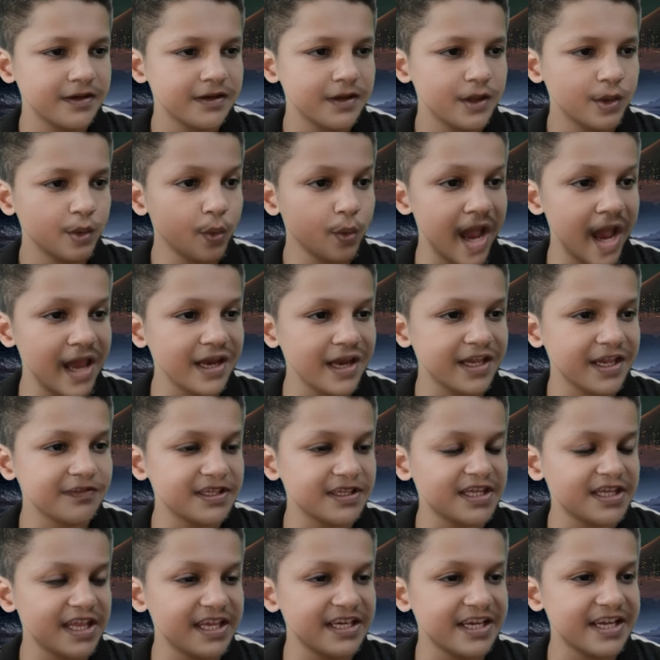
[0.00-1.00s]
while
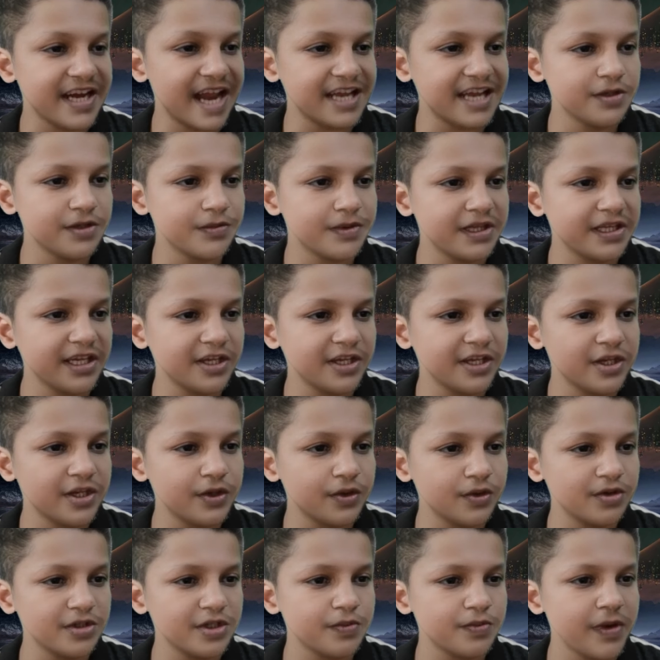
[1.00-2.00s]
giving the incredibly
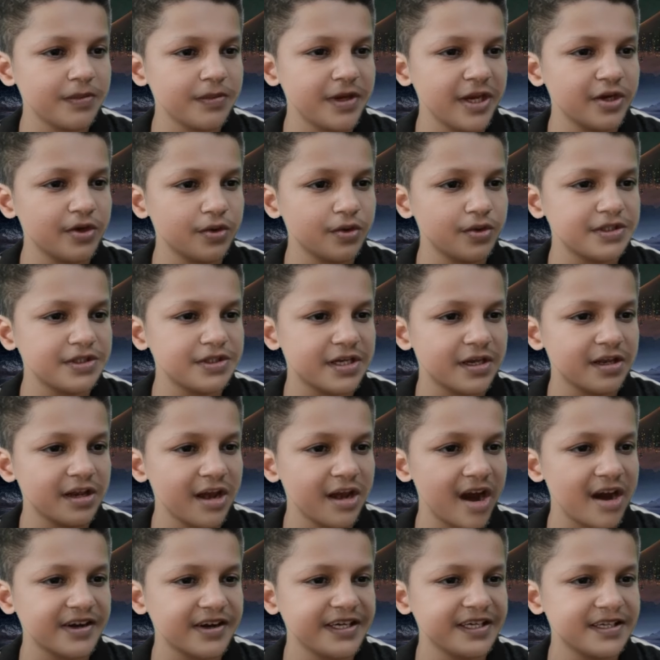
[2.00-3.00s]
cute baby Groot a
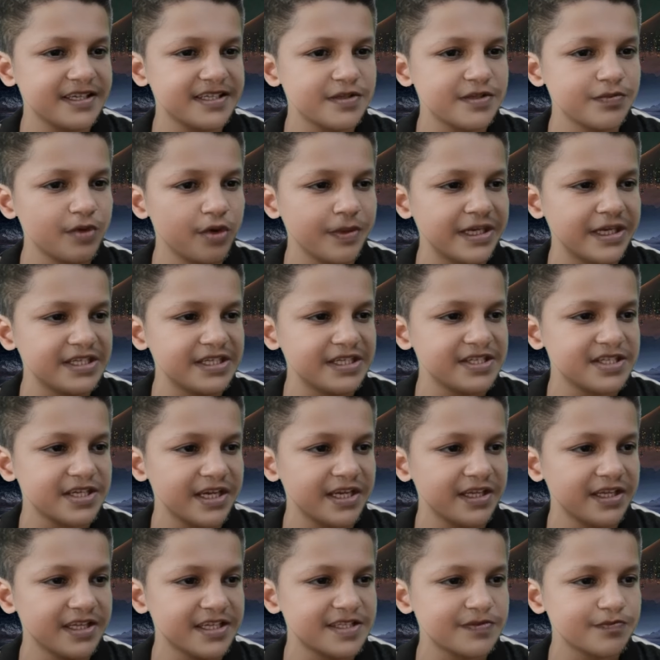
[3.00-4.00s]
glorious moment
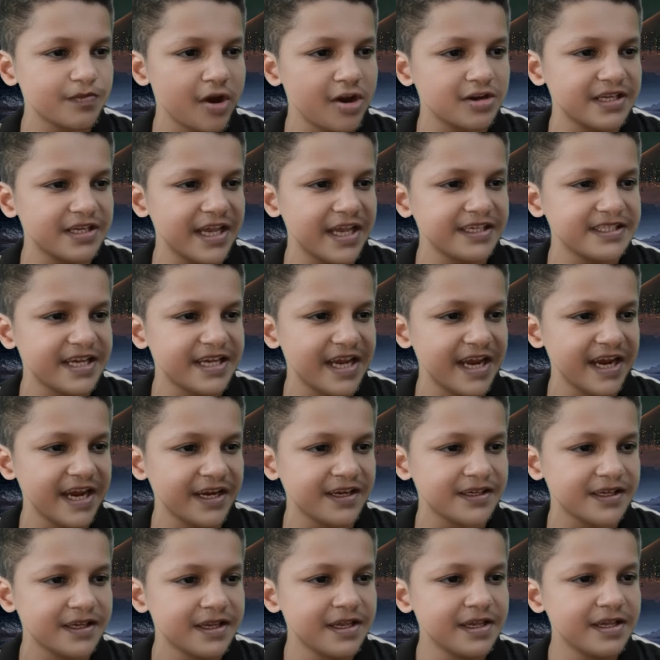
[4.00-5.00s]
in the spotlight
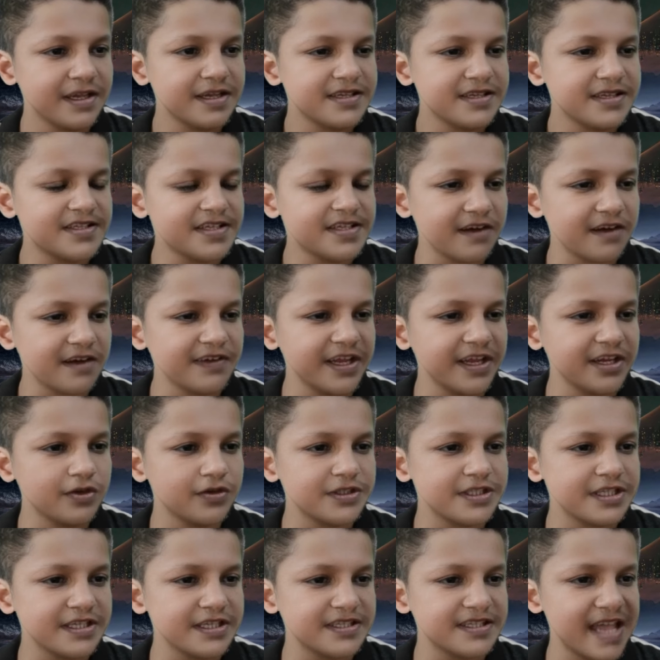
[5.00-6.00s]
and serving
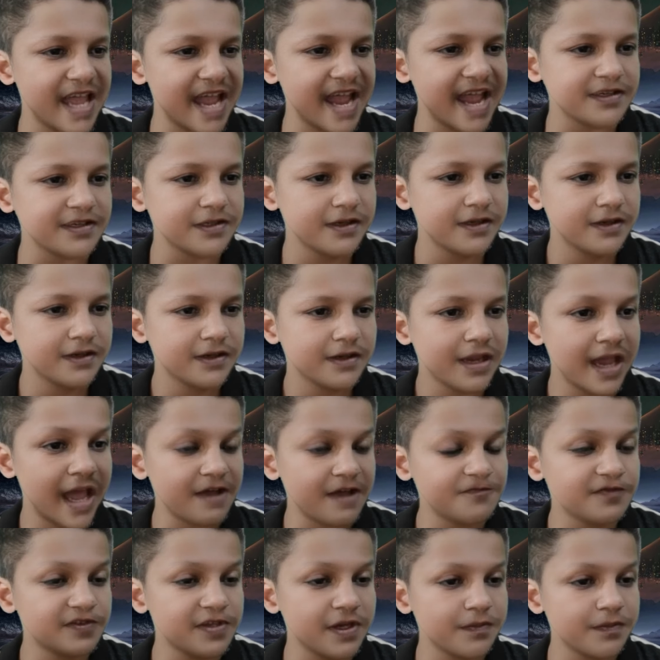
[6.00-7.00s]
notice that
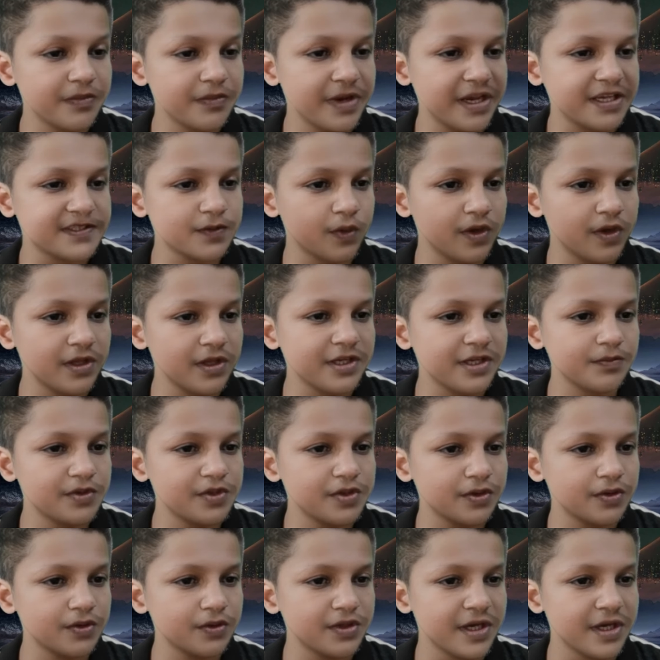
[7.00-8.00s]
out some Mix Volume
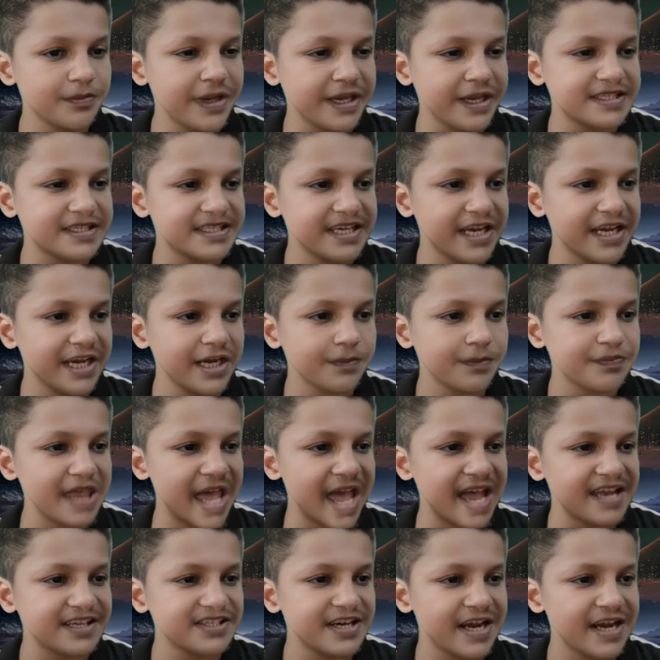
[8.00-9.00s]
two, the mixtape
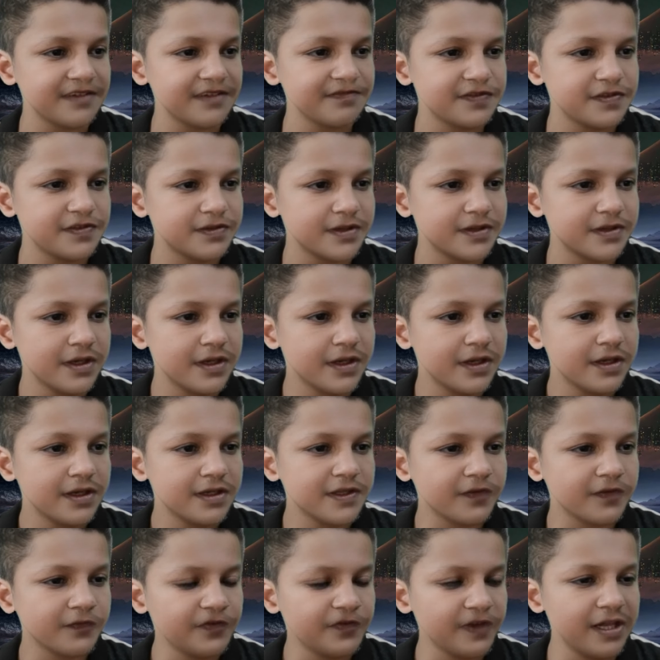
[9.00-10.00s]
that drives
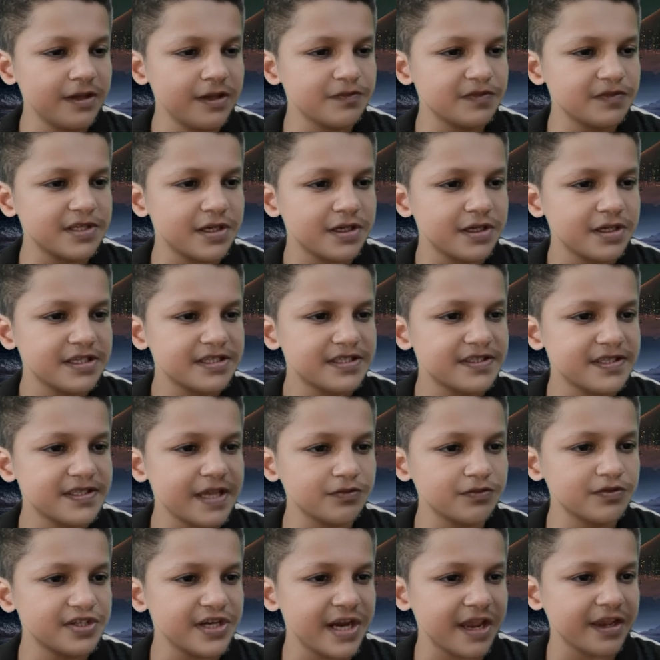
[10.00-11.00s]
the film's
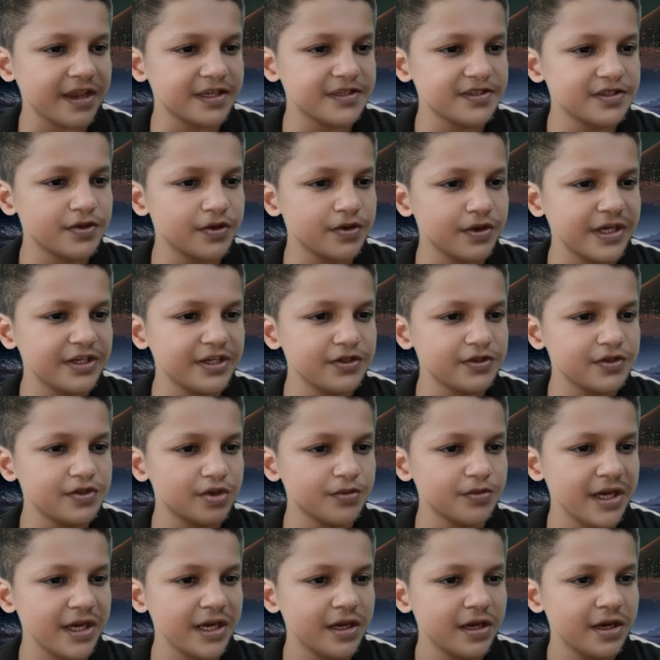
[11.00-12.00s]
soundtrack, is going
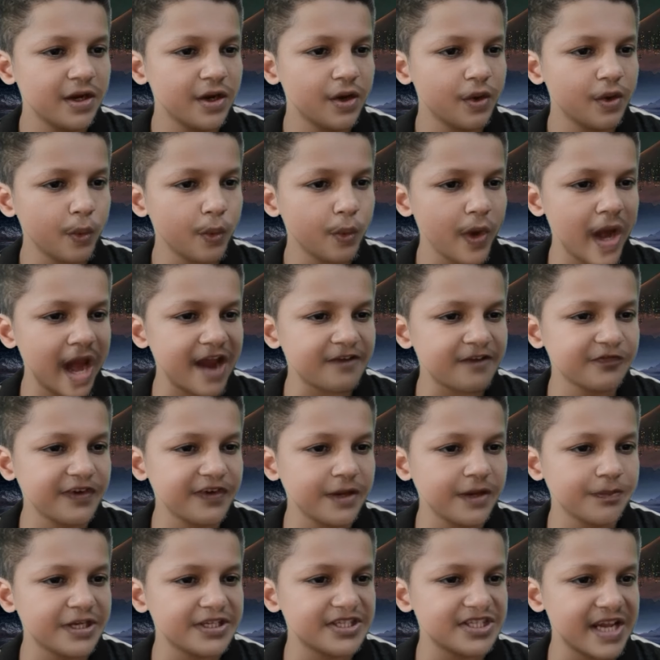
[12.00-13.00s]
to be
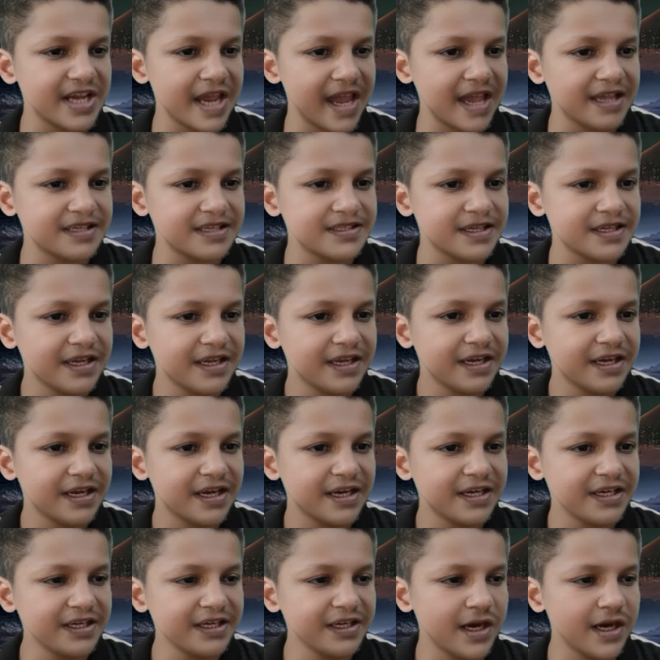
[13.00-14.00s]
every bit as
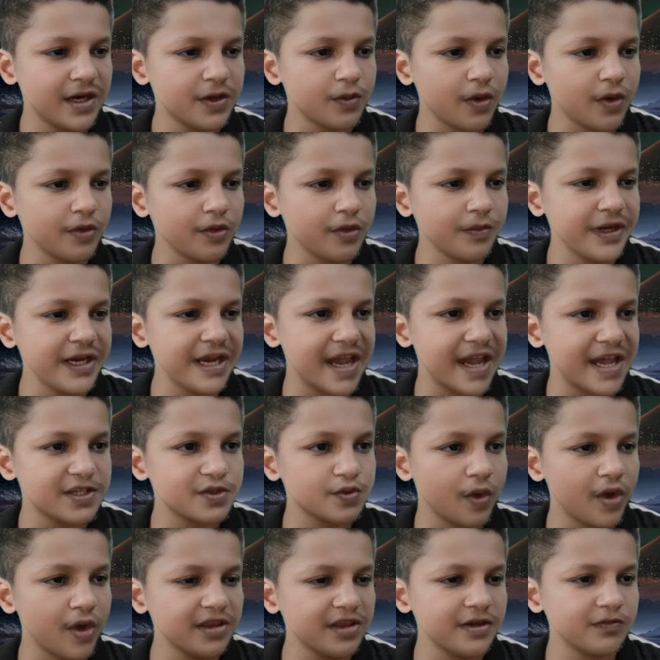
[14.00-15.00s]
earworthy as
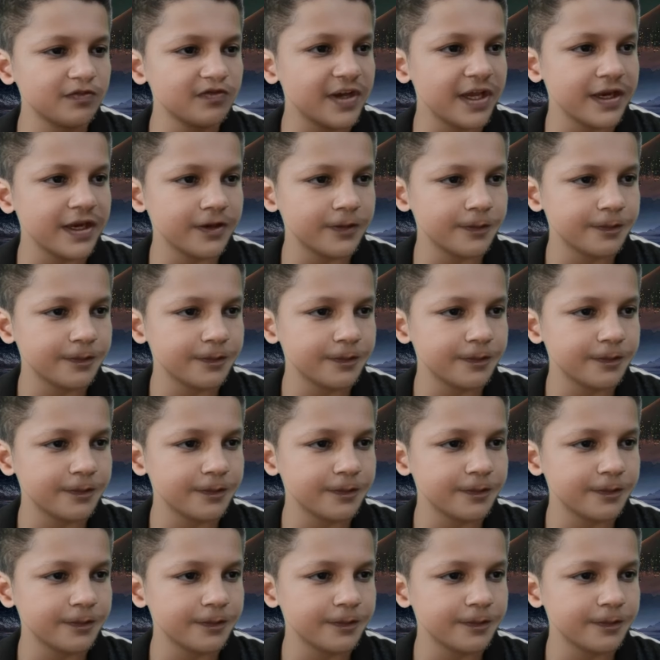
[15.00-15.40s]
Volume one.